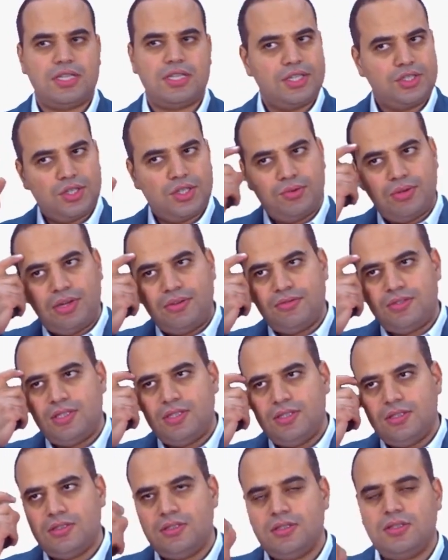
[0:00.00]
lecture, we have
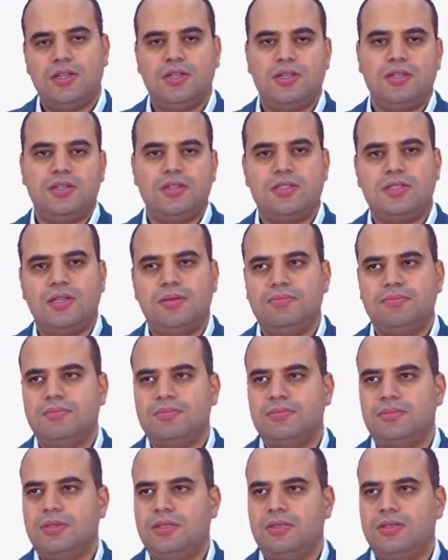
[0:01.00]
seen
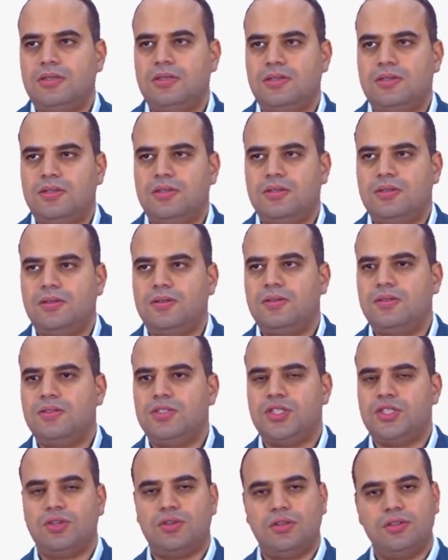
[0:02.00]
some
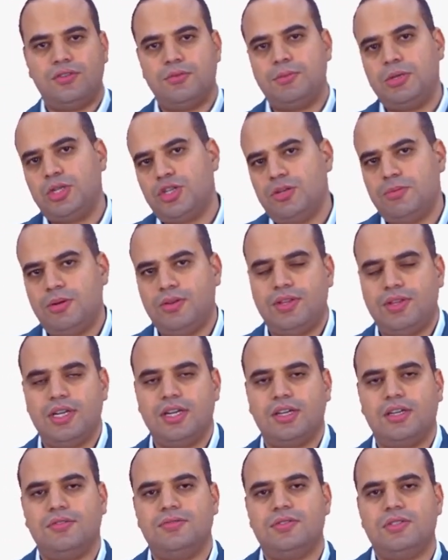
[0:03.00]
general information about the
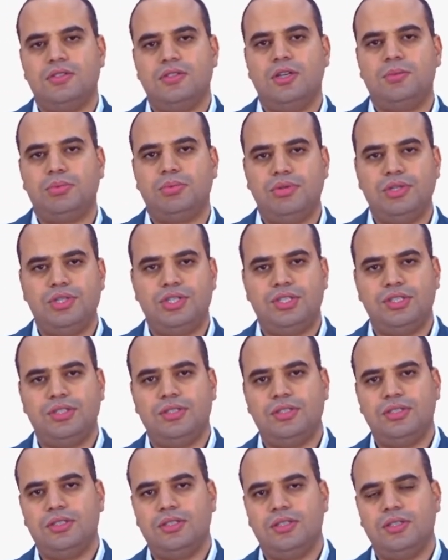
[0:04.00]
aircraft's
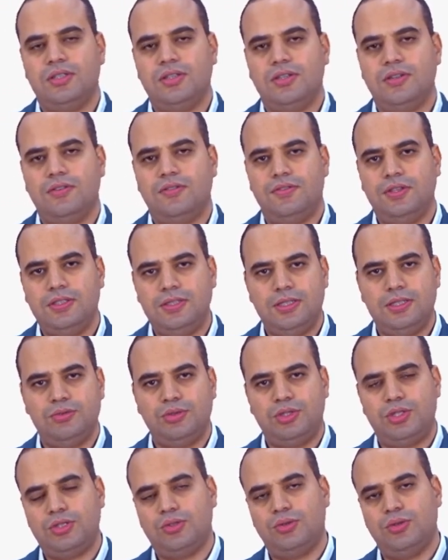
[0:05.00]
operation field,
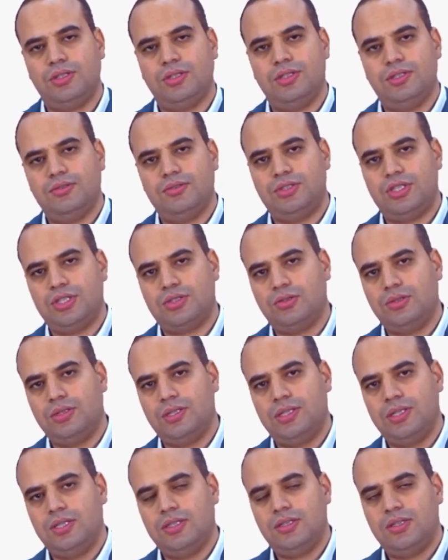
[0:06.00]
which is called
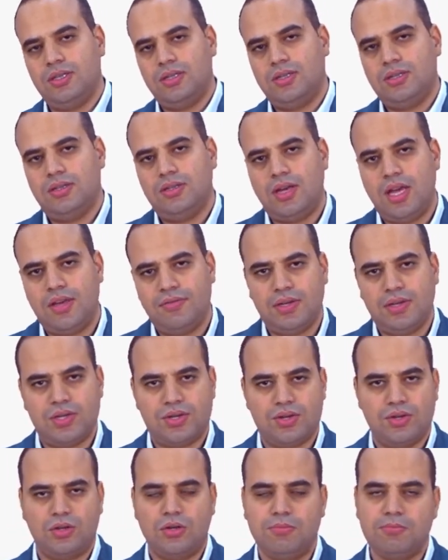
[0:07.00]
the
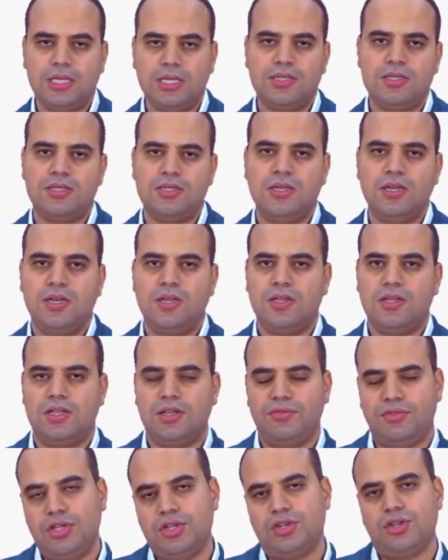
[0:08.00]
aviation complex, the
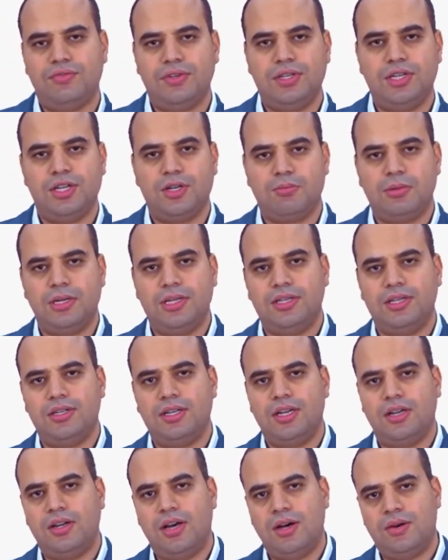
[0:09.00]
definition of an airplane,
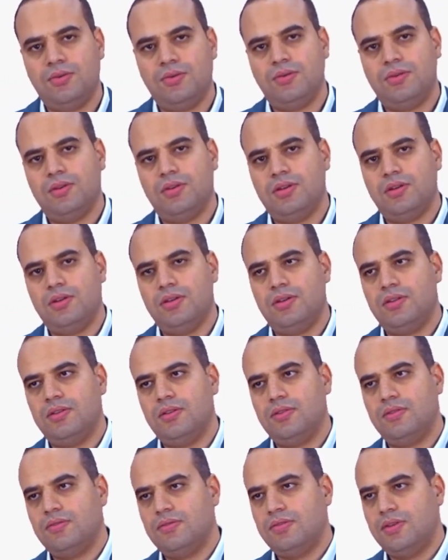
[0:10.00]
how
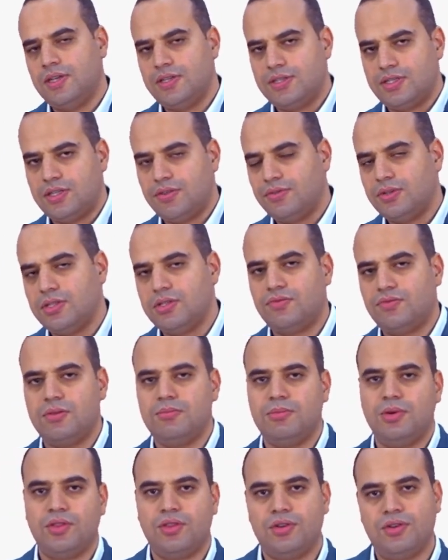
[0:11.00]
it is different from
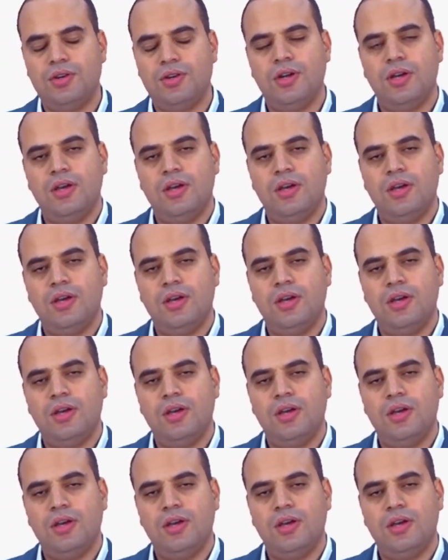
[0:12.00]
other